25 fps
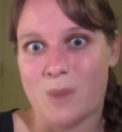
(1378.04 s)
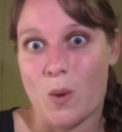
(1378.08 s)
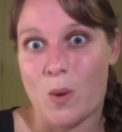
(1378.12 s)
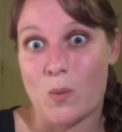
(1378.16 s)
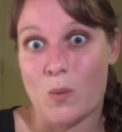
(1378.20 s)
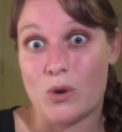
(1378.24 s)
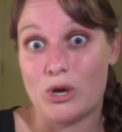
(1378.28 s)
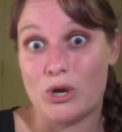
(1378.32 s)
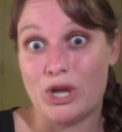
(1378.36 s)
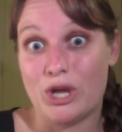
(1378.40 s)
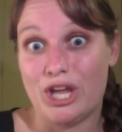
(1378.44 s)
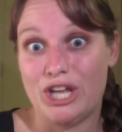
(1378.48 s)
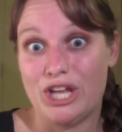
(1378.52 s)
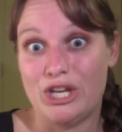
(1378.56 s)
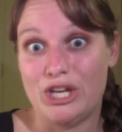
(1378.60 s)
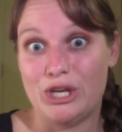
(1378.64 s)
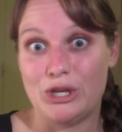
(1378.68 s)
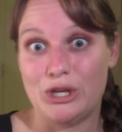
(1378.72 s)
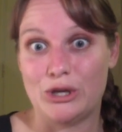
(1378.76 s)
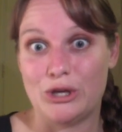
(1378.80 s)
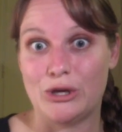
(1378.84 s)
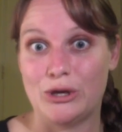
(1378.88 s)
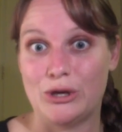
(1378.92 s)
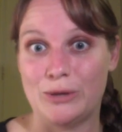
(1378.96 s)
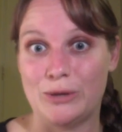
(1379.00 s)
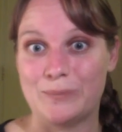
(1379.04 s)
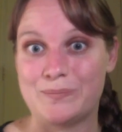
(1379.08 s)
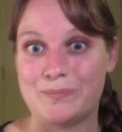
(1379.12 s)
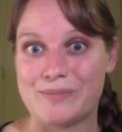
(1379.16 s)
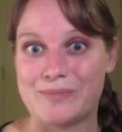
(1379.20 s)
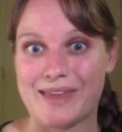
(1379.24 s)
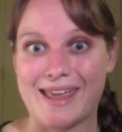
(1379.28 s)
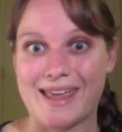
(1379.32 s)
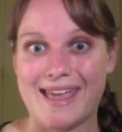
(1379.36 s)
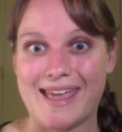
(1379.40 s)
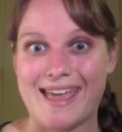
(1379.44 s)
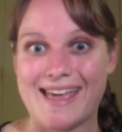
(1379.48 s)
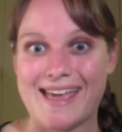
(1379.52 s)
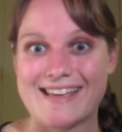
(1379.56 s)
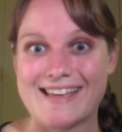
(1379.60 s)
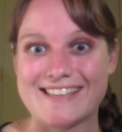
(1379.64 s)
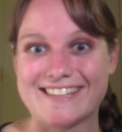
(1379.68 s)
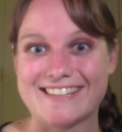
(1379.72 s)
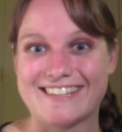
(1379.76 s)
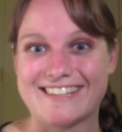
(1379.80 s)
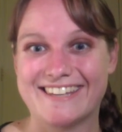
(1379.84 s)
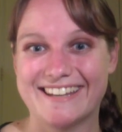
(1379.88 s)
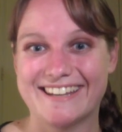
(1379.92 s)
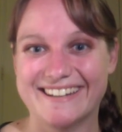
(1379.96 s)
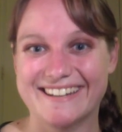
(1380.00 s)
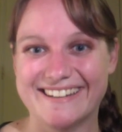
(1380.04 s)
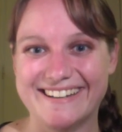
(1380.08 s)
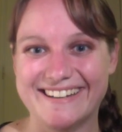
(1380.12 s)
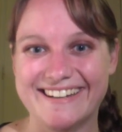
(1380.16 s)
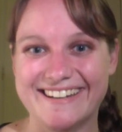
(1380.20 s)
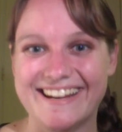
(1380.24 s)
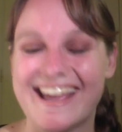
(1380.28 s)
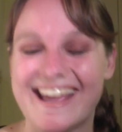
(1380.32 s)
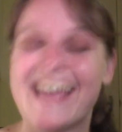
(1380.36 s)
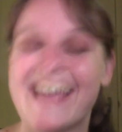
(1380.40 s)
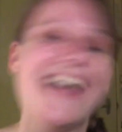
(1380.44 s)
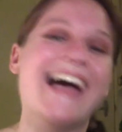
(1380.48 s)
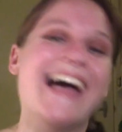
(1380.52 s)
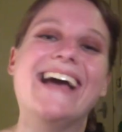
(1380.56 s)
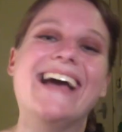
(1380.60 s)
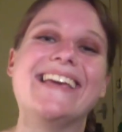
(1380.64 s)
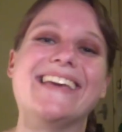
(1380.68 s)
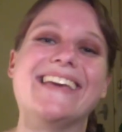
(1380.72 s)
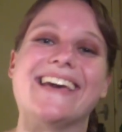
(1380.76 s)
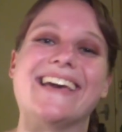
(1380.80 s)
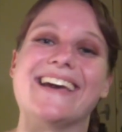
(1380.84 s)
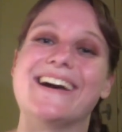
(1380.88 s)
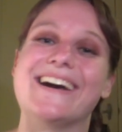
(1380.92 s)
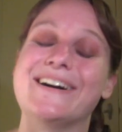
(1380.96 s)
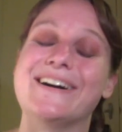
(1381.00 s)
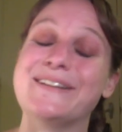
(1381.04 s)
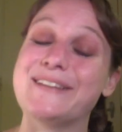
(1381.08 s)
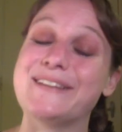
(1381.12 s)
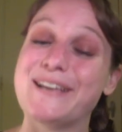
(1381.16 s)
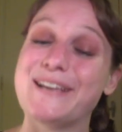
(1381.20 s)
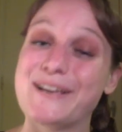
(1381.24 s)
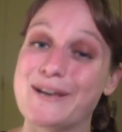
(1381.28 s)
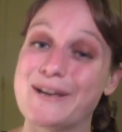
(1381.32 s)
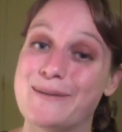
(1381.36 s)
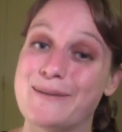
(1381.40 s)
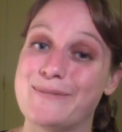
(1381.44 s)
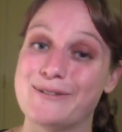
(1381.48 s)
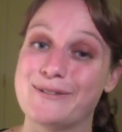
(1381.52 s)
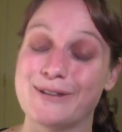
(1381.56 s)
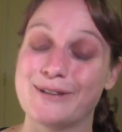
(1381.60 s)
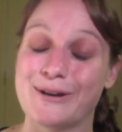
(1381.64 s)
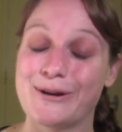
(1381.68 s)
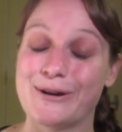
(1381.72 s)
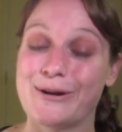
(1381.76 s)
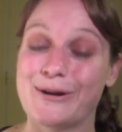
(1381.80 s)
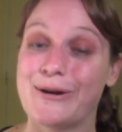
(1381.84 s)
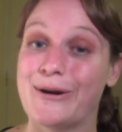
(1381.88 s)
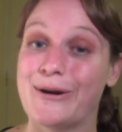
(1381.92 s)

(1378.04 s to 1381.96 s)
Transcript: What can you do? So, yeah, I'll link her below,